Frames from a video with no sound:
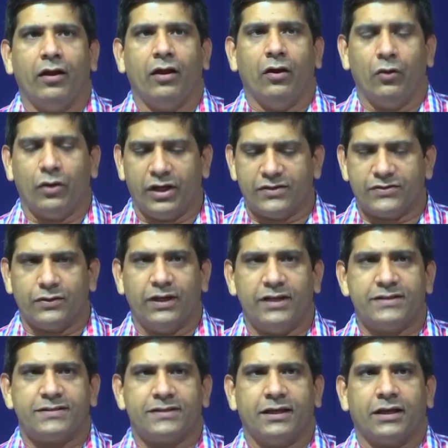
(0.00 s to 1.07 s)
Okay, so
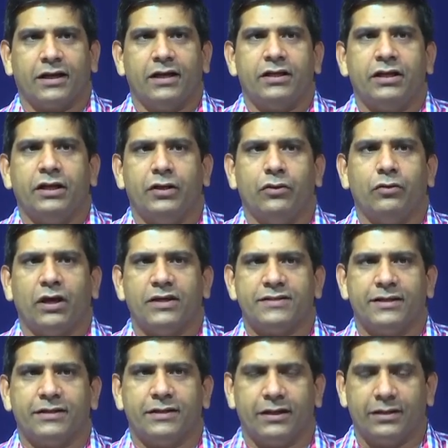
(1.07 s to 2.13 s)
let's continue. I
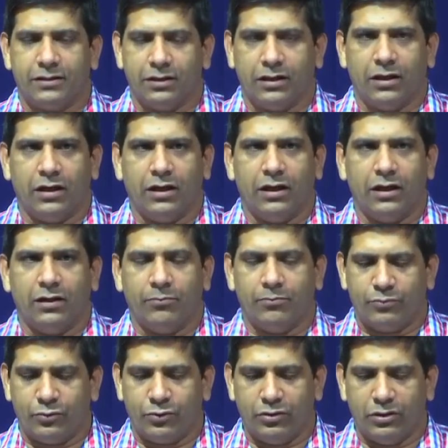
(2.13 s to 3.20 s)
said that
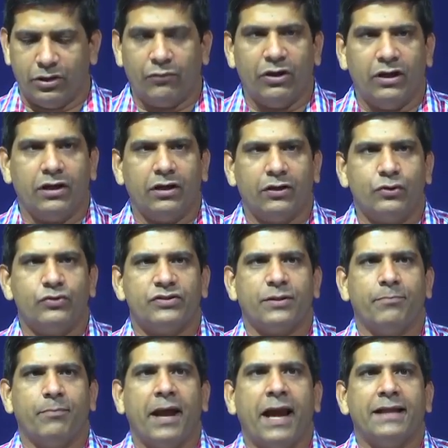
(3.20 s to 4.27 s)
we'll do
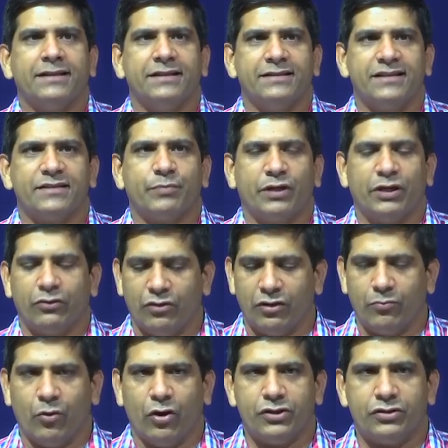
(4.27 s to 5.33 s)
some math in this
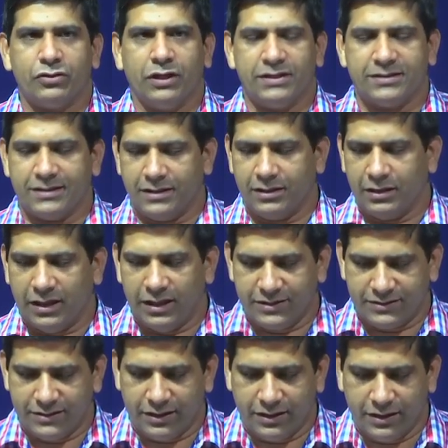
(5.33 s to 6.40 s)
particular module, as I
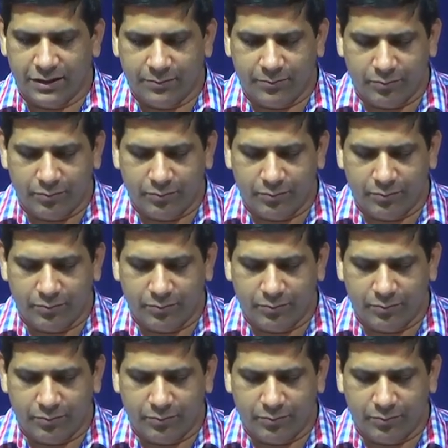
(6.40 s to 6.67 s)
said in the